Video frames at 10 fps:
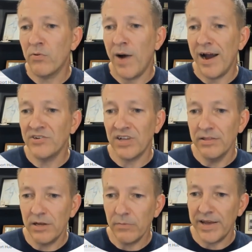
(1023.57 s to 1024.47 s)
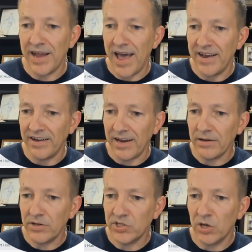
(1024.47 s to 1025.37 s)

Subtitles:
requires a little bit of editing.